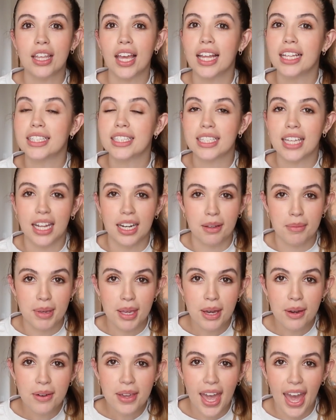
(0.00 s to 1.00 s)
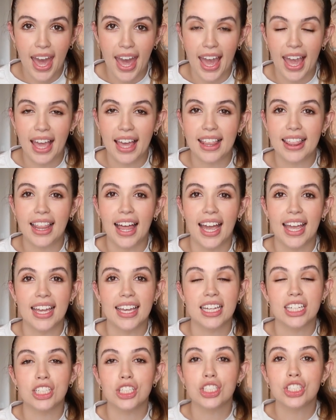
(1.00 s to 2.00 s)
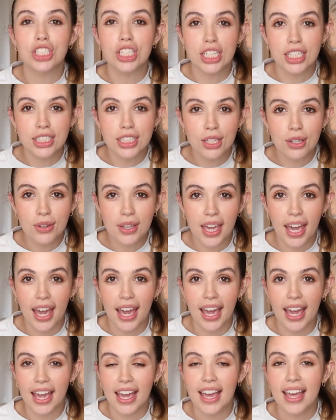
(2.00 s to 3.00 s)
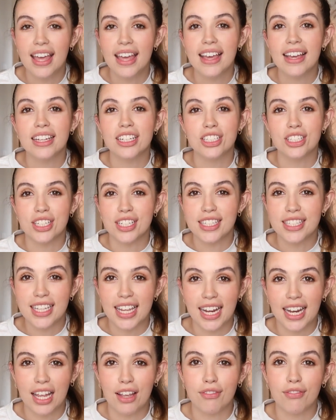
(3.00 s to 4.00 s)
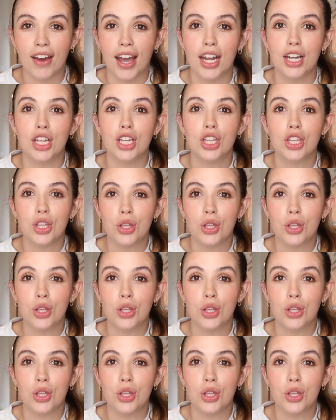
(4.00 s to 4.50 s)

it's gonna be okay, like, she's okay, she's eating fine.